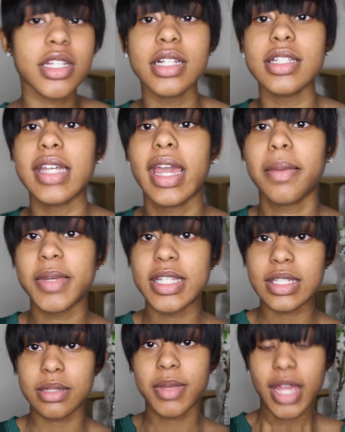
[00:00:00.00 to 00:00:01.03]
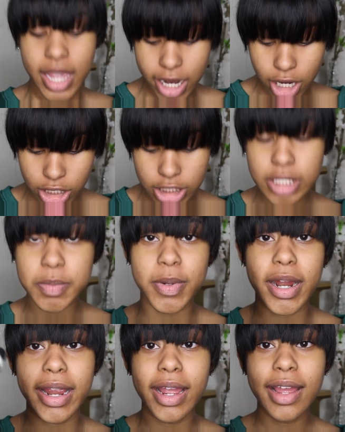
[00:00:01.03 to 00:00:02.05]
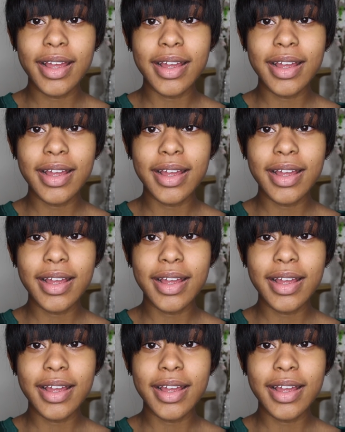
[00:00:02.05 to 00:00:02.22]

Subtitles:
going to take me some hairspray.